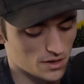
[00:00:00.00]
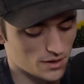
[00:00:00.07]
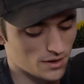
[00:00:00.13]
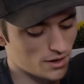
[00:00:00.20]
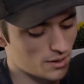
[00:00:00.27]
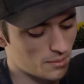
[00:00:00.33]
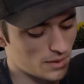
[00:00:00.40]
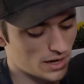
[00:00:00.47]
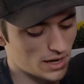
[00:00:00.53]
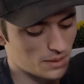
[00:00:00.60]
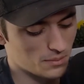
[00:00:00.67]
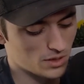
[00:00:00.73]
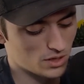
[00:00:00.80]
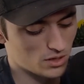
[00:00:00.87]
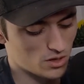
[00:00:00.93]
But I am
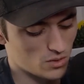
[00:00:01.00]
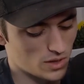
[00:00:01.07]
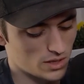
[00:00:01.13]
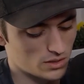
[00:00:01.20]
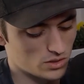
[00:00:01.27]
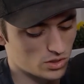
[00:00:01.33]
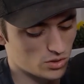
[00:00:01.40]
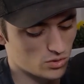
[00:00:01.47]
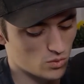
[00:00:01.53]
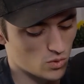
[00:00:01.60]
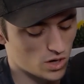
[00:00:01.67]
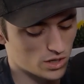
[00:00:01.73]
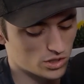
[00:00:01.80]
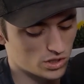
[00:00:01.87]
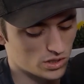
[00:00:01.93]
going to go into
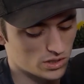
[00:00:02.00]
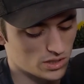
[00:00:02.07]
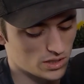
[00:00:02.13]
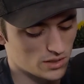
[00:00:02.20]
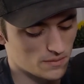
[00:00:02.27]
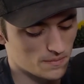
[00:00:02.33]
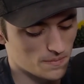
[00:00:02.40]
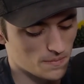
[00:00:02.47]
Washington.